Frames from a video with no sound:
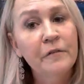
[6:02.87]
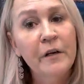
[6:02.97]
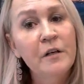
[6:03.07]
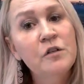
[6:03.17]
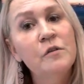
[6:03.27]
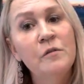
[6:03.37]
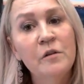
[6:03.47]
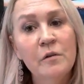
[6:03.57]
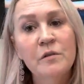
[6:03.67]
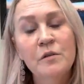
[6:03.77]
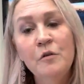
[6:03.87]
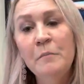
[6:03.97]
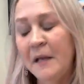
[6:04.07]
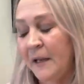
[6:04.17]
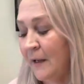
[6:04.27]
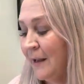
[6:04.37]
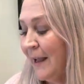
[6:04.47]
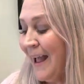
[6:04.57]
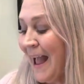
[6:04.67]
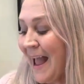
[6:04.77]
free to shoot those to me.
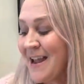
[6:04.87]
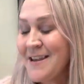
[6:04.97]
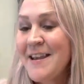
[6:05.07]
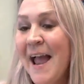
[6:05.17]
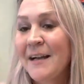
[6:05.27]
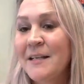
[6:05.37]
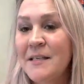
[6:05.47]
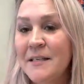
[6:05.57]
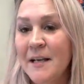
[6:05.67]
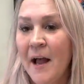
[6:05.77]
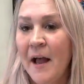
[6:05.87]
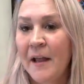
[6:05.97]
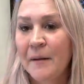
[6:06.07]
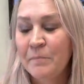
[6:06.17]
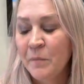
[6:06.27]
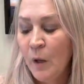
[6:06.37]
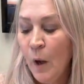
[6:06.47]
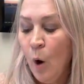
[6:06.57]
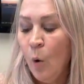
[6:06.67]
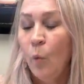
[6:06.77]
And next time,
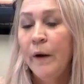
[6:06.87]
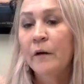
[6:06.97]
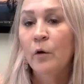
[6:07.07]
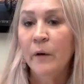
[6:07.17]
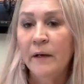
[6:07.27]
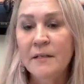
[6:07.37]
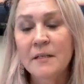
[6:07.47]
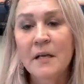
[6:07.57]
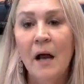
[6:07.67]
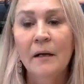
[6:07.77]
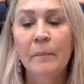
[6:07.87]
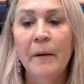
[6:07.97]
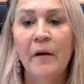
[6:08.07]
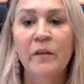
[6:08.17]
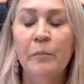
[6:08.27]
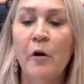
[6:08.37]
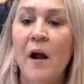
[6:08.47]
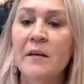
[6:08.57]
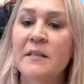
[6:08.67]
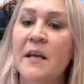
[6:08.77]
we're going to talk about the
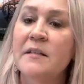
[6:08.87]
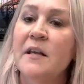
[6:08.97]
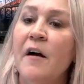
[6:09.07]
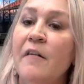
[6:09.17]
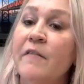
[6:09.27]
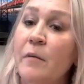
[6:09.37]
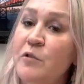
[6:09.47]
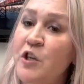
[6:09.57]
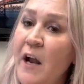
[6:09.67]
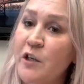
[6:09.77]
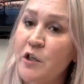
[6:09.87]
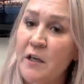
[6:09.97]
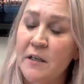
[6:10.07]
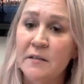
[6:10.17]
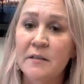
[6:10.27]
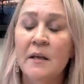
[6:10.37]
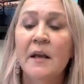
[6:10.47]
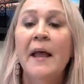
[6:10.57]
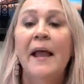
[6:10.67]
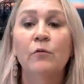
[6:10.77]
process of objections
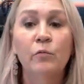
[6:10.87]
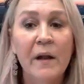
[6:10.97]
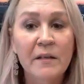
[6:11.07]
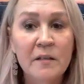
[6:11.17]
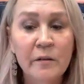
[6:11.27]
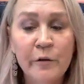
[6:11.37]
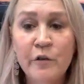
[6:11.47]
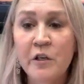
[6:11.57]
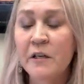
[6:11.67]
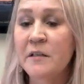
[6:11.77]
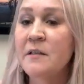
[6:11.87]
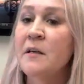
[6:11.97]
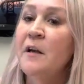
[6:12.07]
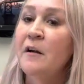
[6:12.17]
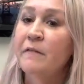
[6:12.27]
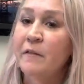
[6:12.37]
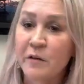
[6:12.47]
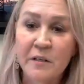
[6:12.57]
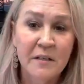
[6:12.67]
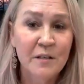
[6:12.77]
and resolutions
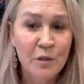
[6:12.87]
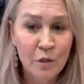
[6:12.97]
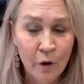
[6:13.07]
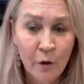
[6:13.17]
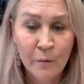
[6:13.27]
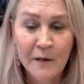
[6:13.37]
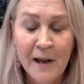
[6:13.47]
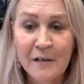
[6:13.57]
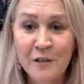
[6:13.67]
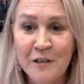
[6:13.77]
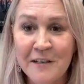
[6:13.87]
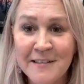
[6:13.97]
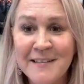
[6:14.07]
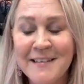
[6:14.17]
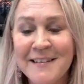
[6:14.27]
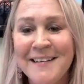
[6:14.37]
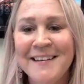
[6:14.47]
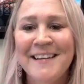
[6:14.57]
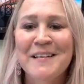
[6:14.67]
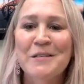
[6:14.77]
versus terminations.
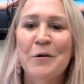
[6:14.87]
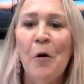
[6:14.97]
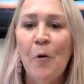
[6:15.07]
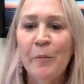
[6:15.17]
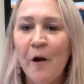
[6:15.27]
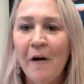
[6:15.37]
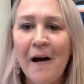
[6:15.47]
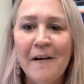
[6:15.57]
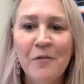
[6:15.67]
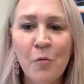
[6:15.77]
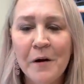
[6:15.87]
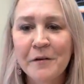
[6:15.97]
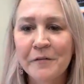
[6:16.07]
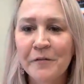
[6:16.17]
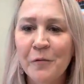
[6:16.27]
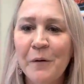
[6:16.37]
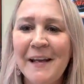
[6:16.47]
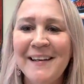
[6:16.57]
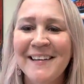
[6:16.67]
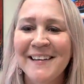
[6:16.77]
So hope you all have a wonderful
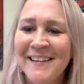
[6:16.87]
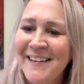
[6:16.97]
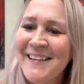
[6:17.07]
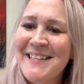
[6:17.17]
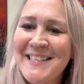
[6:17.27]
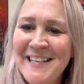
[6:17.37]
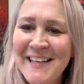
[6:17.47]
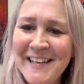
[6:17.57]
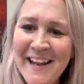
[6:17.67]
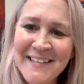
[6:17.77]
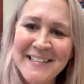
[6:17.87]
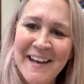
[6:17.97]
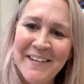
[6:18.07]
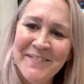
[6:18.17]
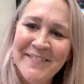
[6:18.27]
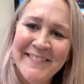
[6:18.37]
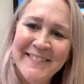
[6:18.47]
week. See you next time.